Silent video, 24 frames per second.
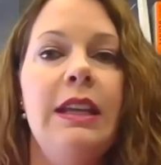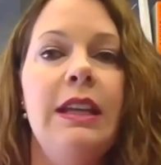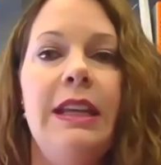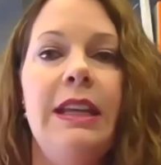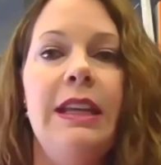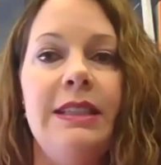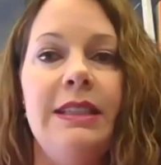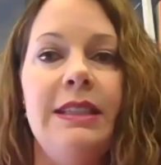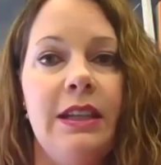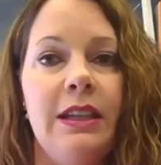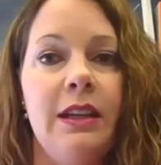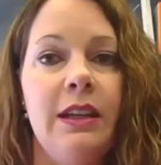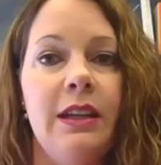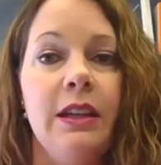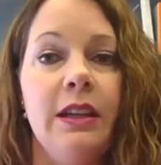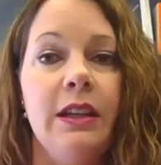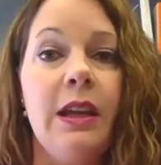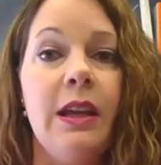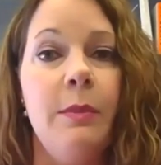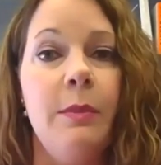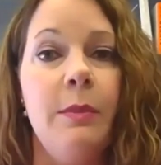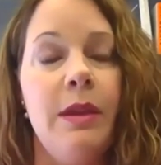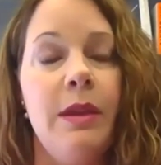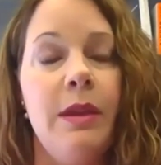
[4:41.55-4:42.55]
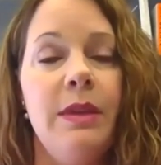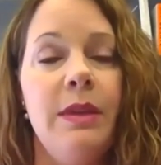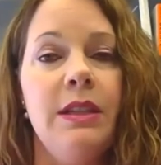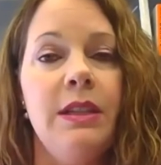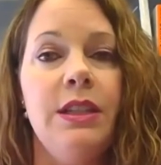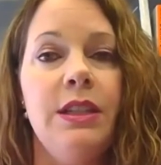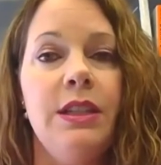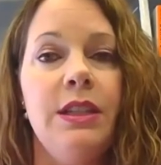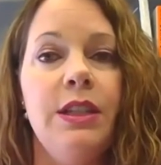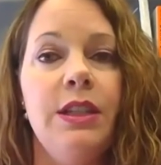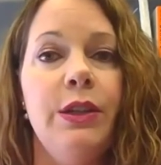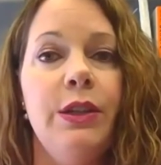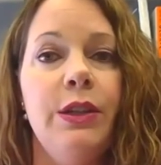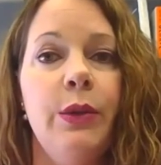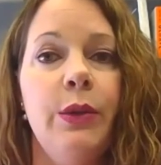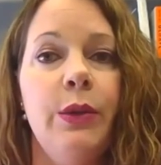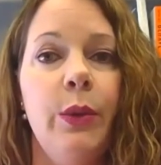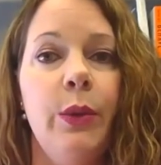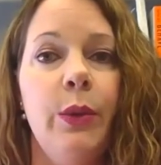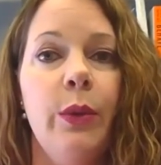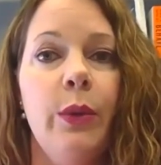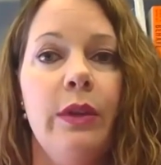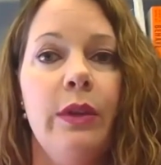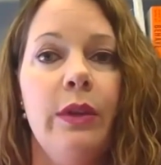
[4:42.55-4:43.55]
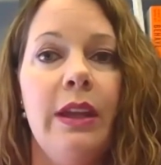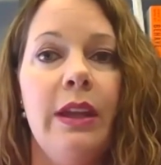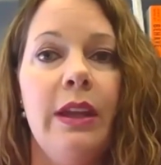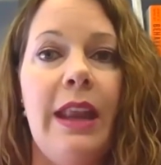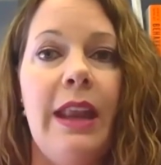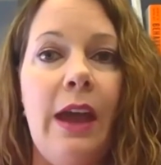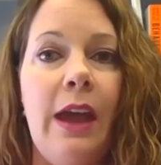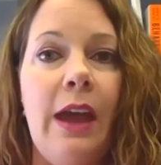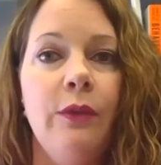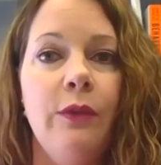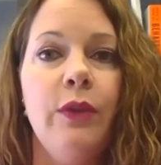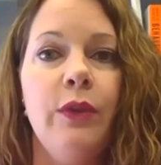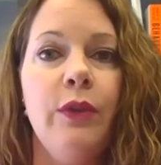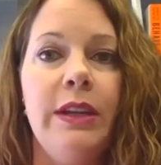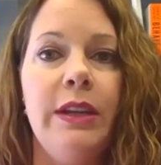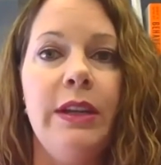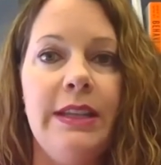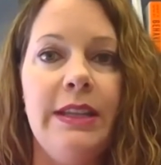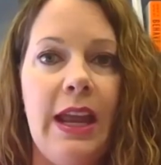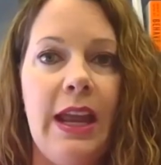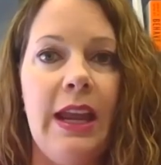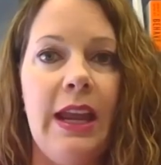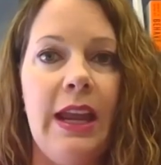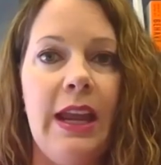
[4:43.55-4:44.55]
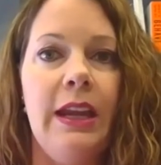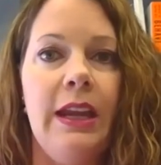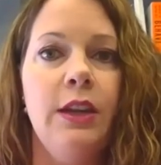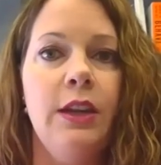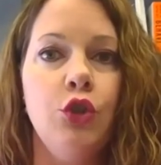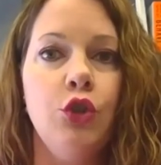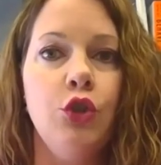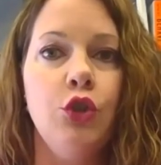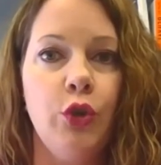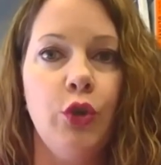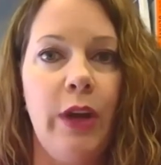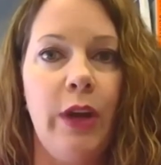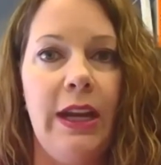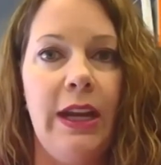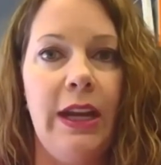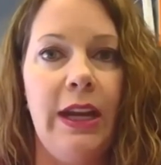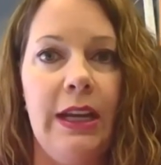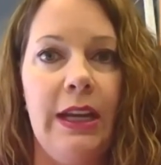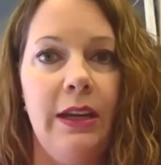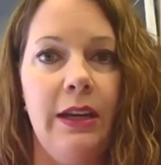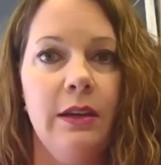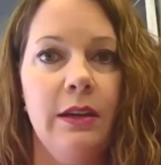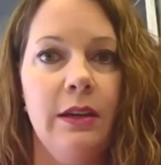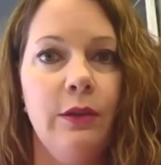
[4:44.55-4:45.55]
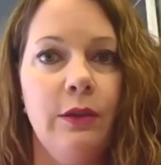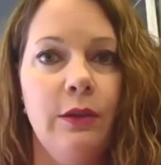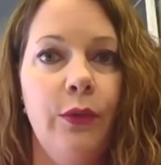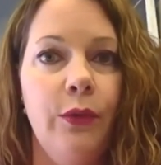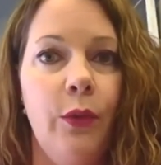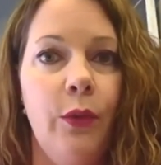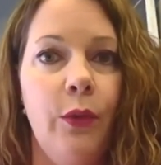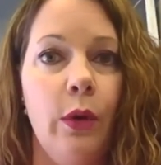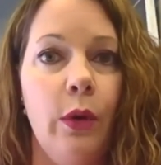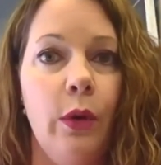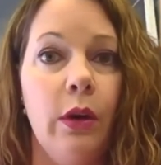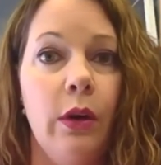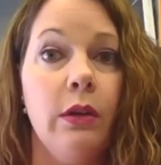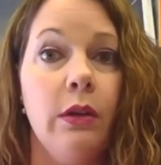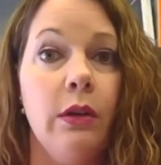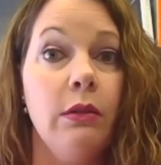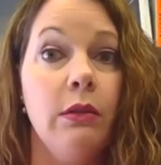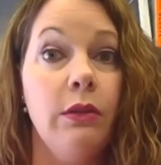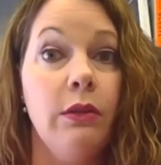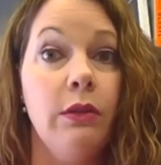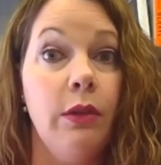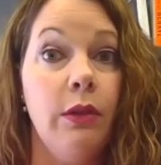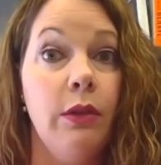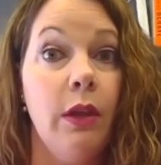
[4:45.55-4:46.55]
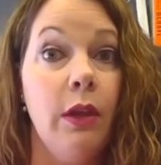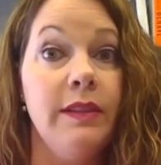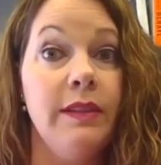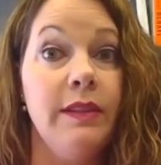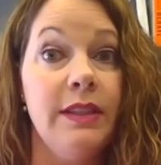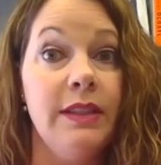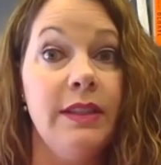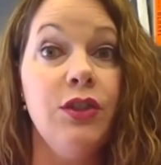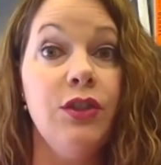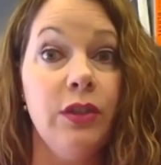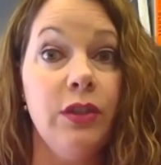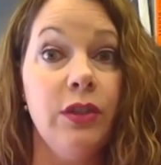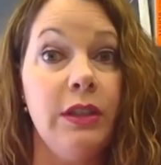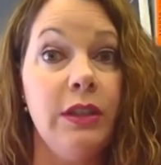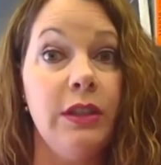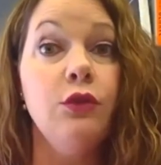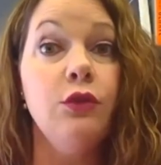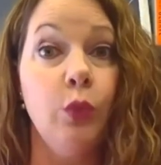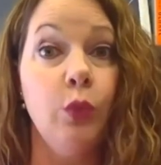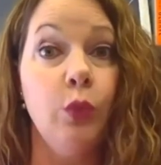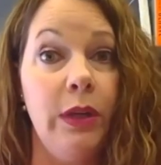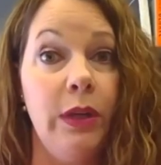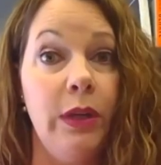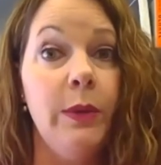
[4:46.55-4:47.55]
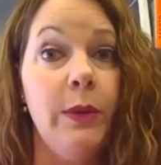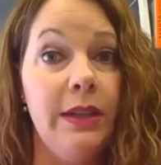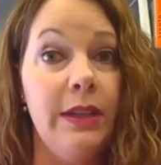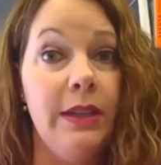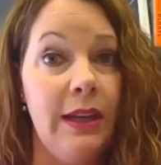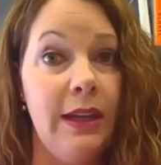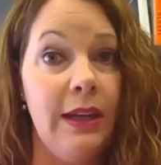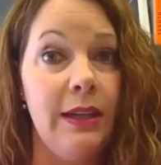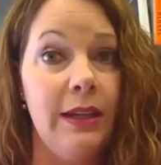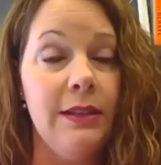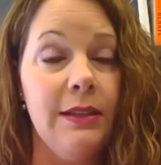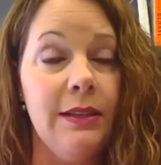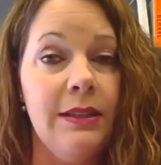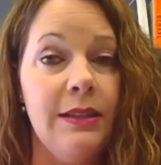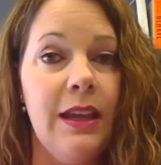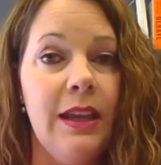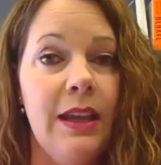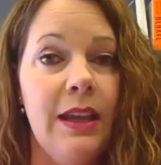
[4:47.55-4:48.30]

It's a commitment to do an everyday training for essentially 21 days,